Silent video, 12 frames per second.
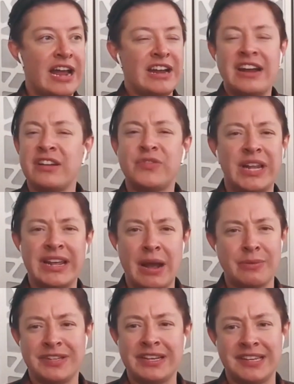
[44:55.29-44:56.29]
I just felt like
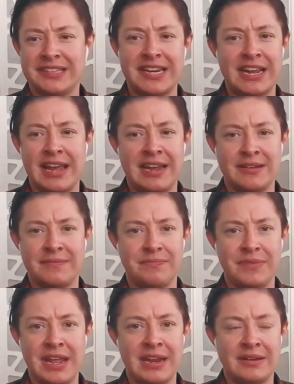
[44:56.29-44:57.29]
I was existing
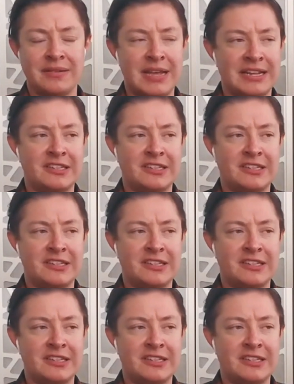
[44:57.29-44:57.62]
in